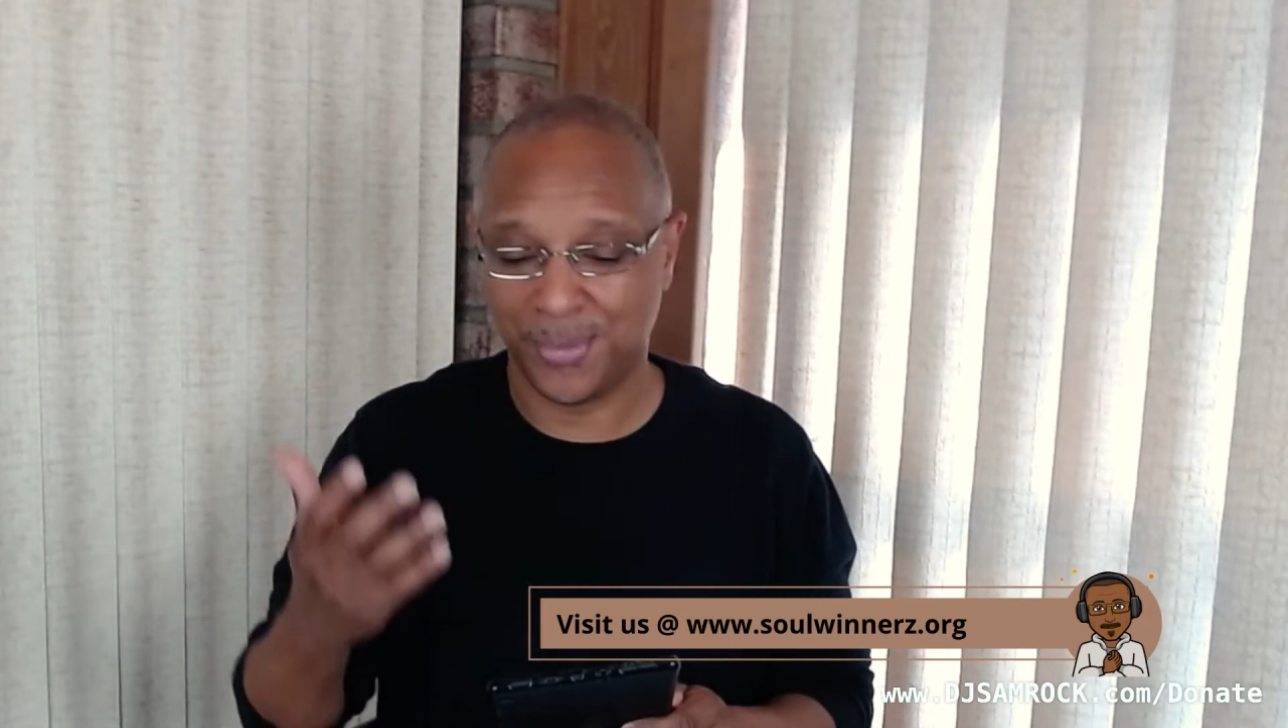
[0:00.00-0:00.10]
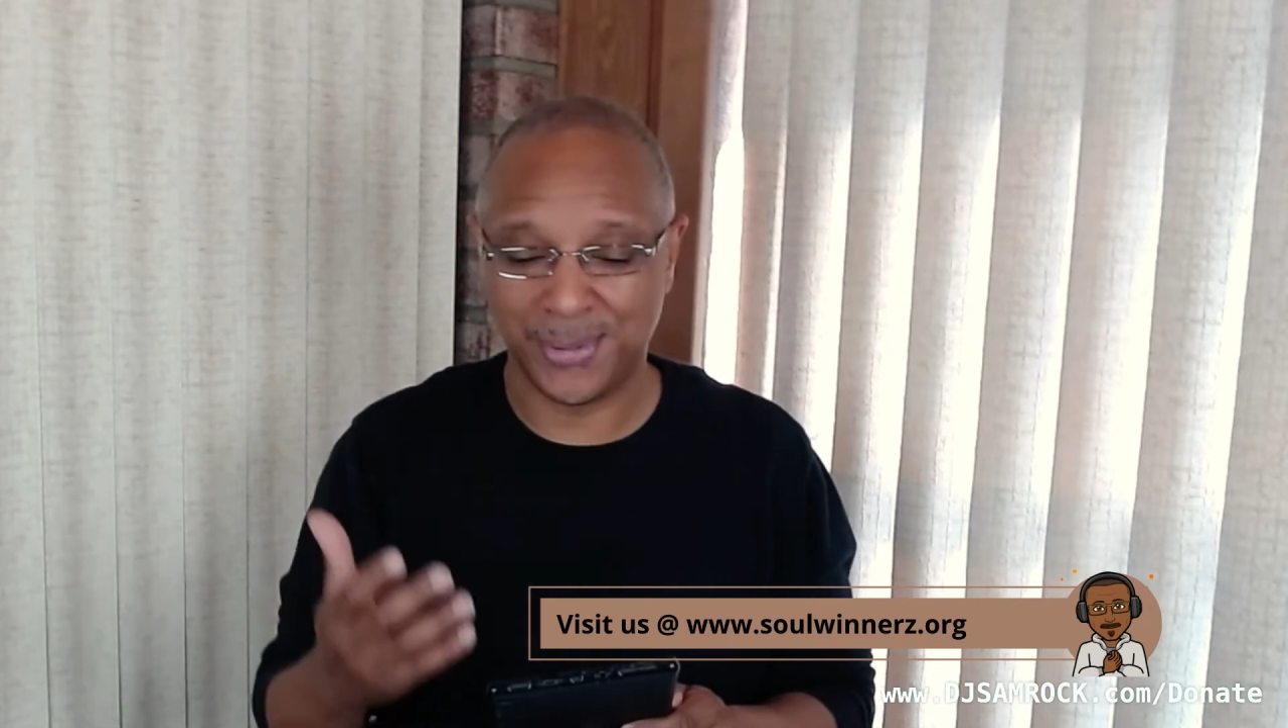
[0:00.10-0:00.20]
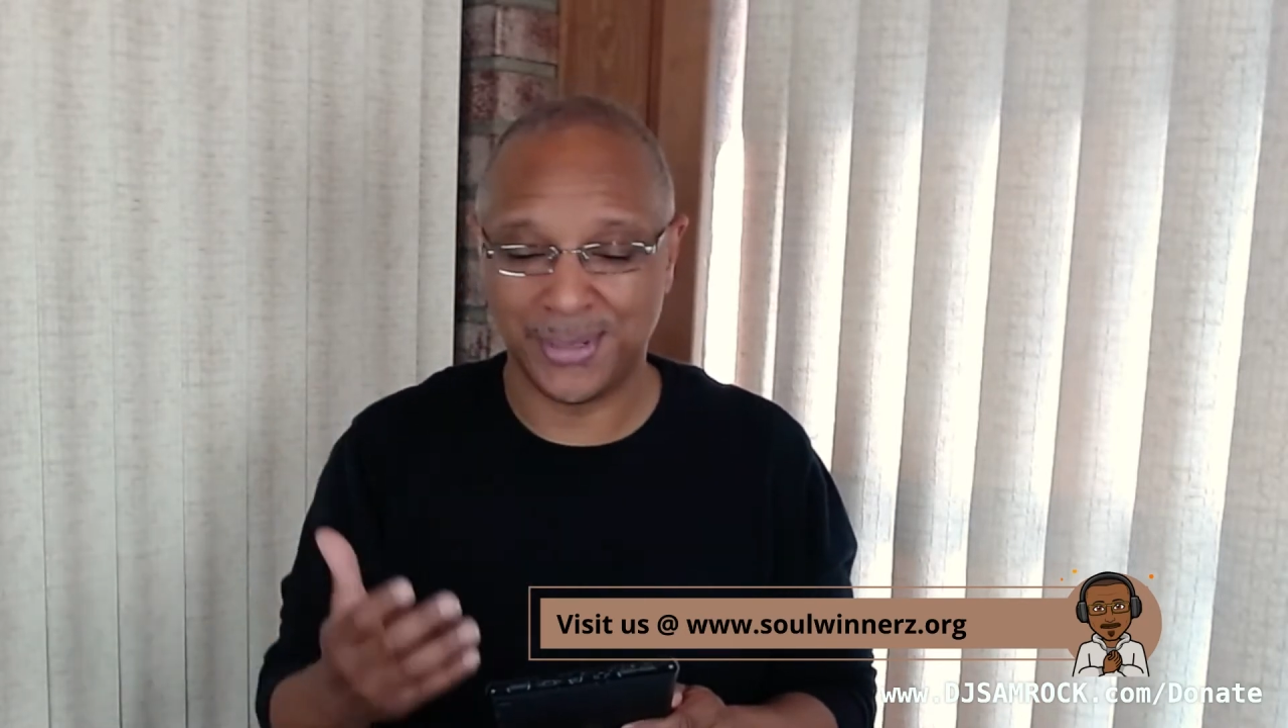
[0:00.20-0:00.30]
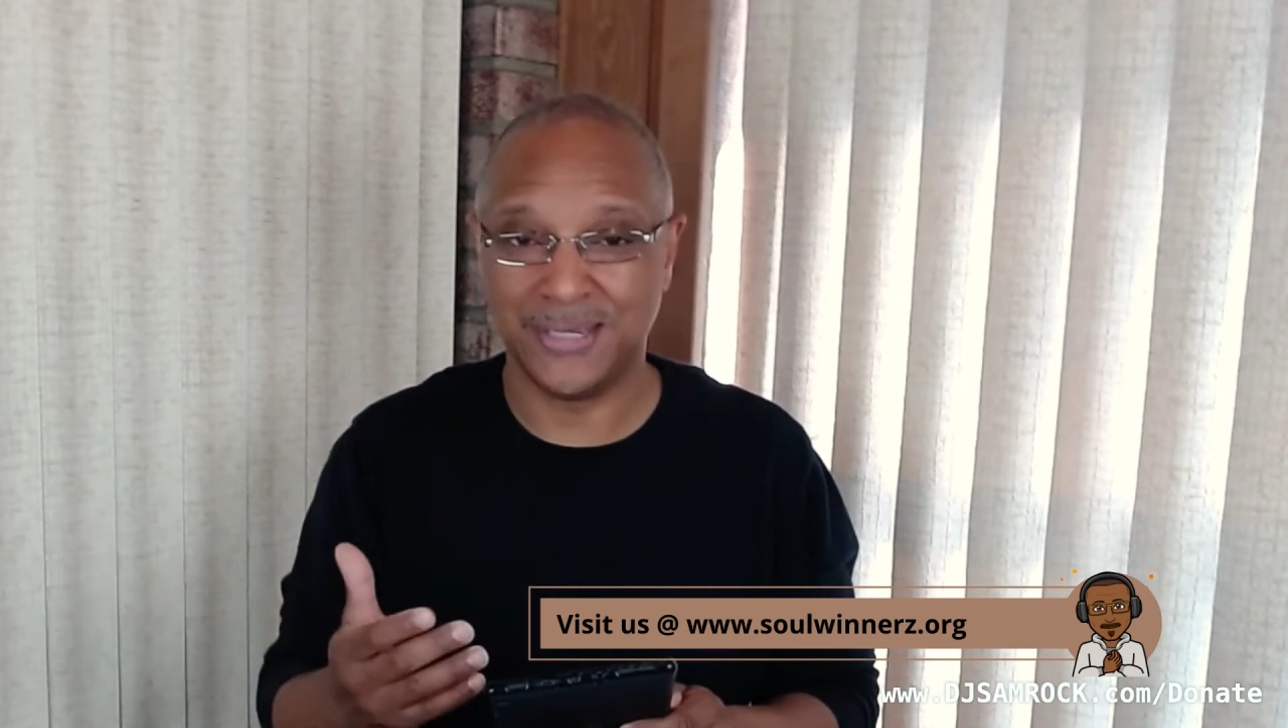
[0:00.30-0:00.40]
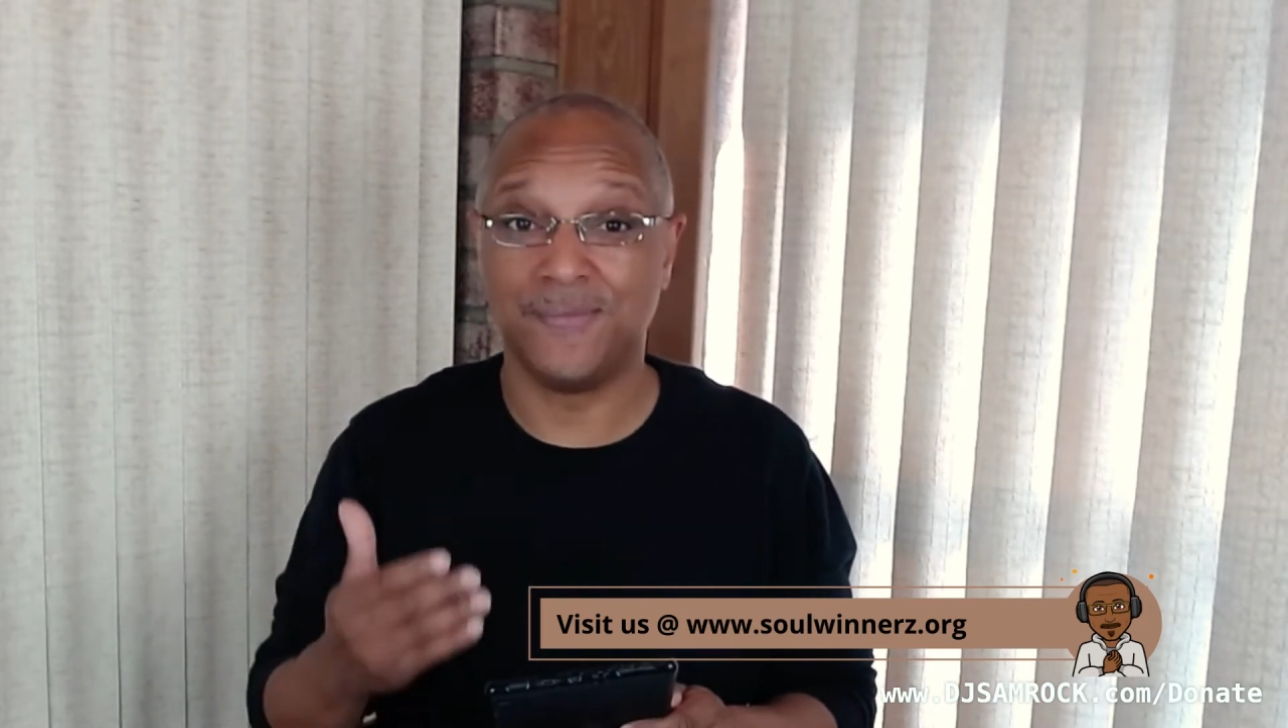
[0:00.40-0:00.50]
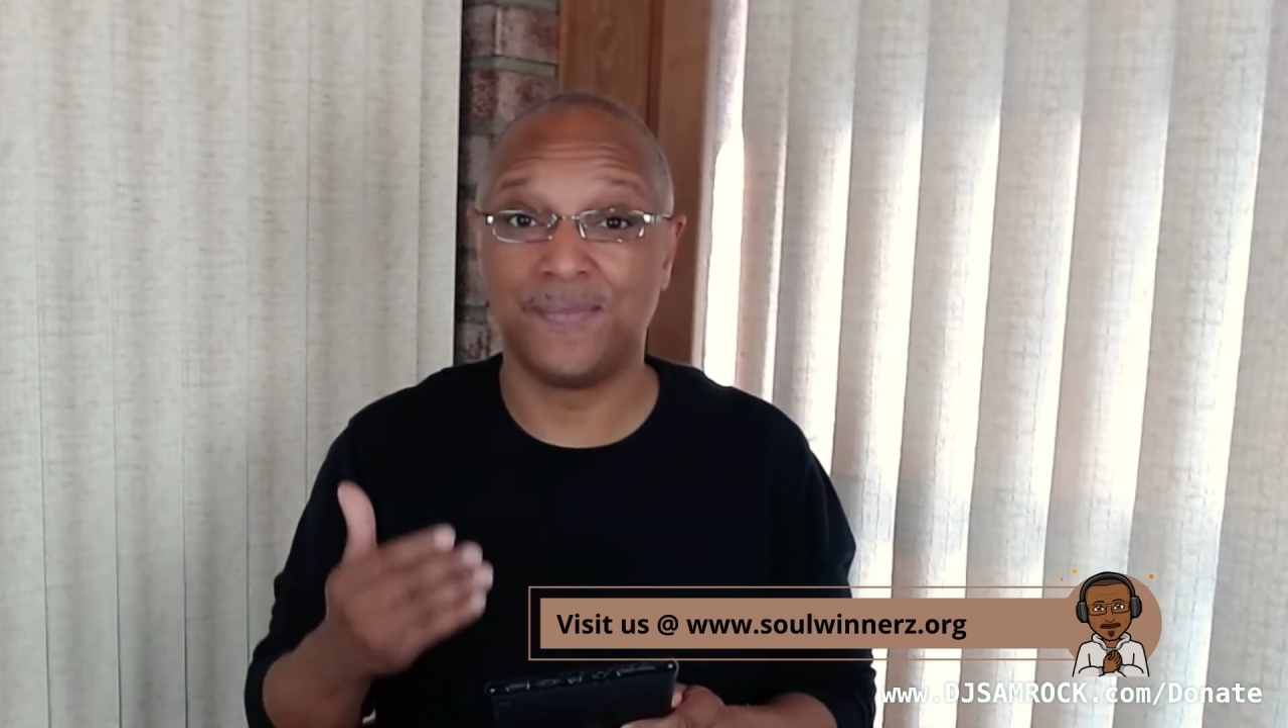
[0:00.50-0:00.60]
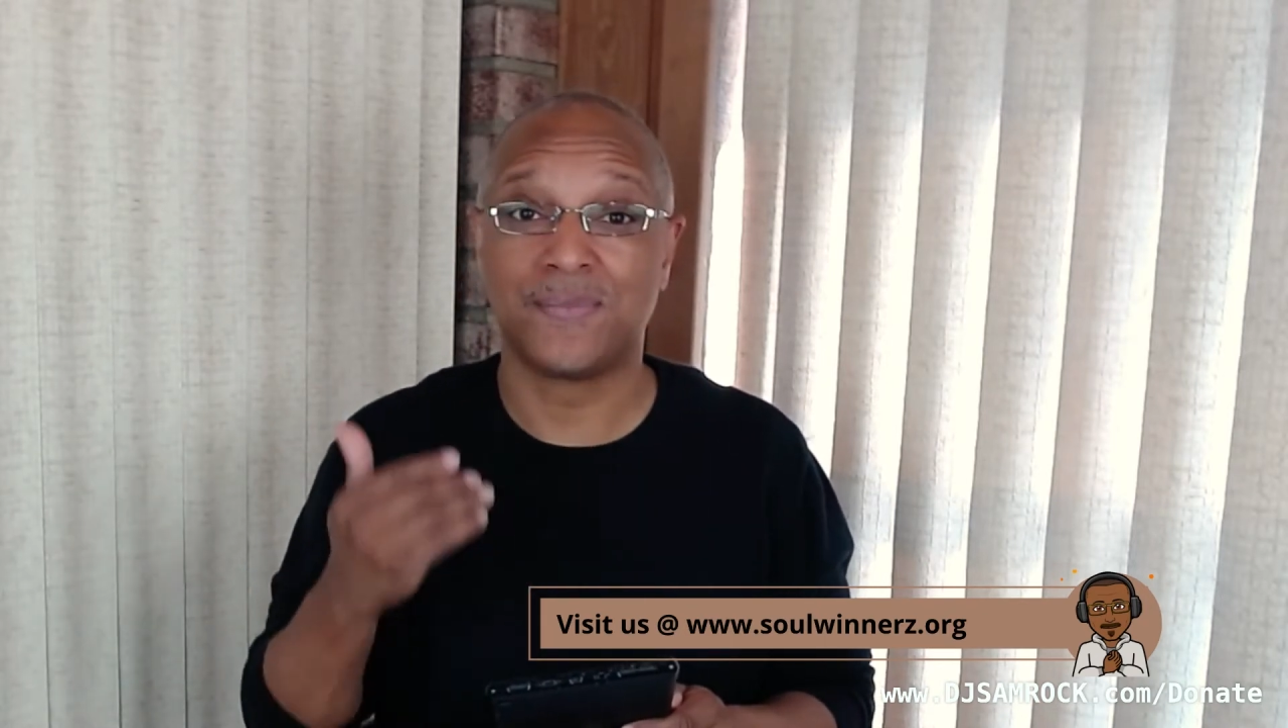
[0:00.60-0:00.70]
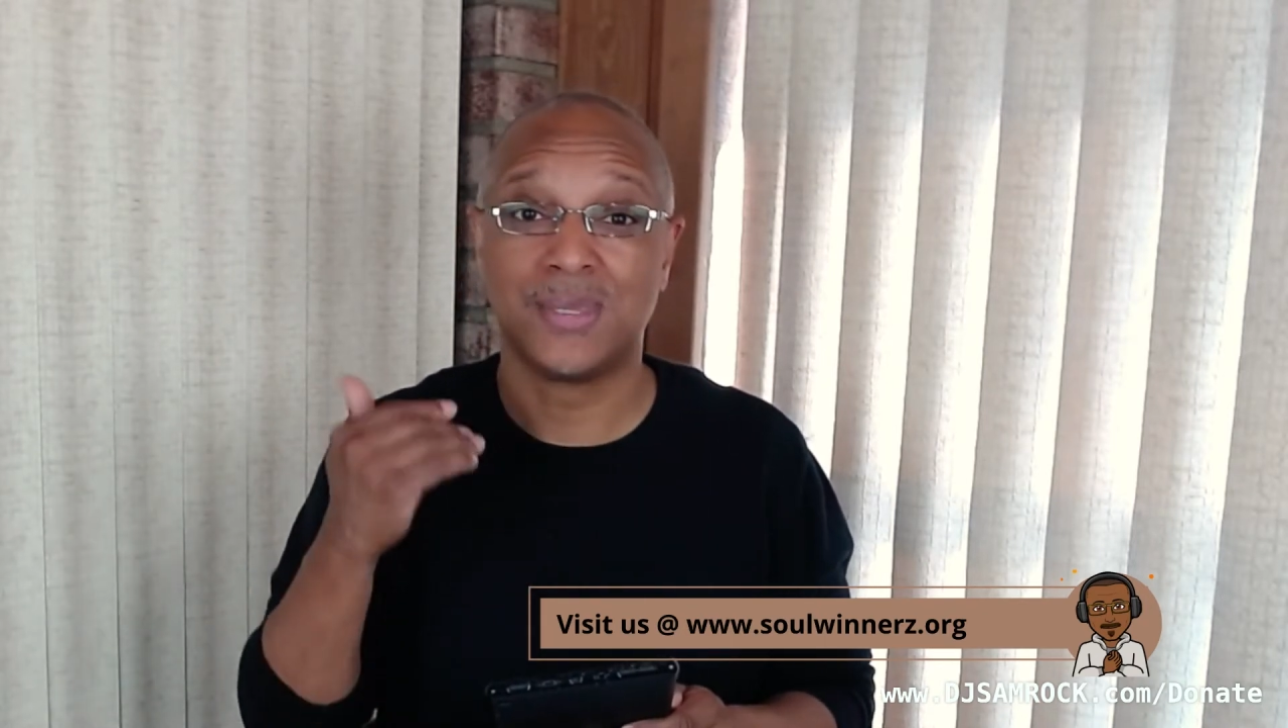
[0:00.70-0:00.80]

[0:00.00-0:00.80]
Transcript: believe.